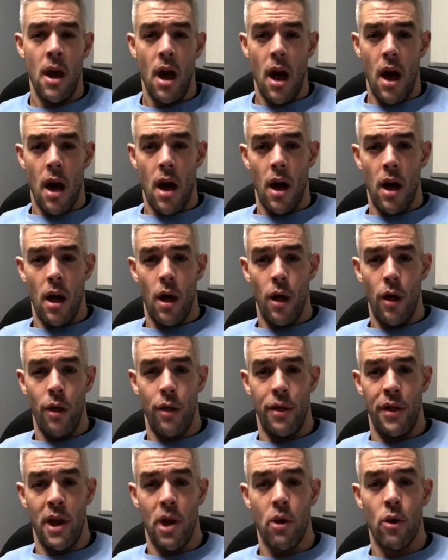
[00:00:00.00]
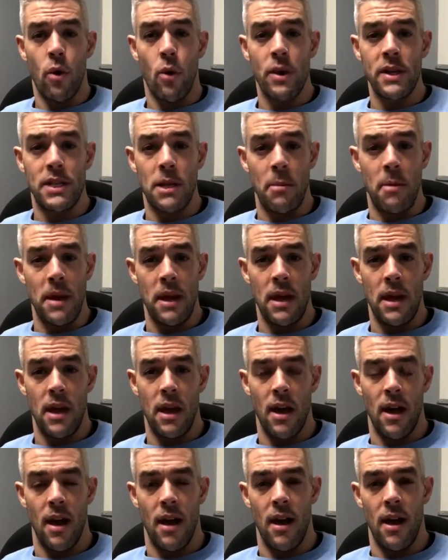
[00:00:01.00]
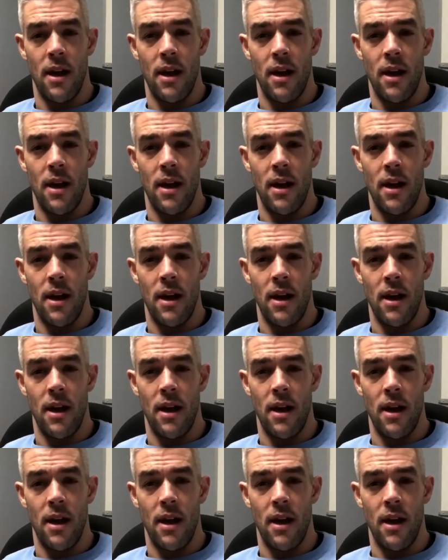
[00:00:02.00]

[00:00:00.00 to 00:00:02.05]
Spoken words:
they're going to be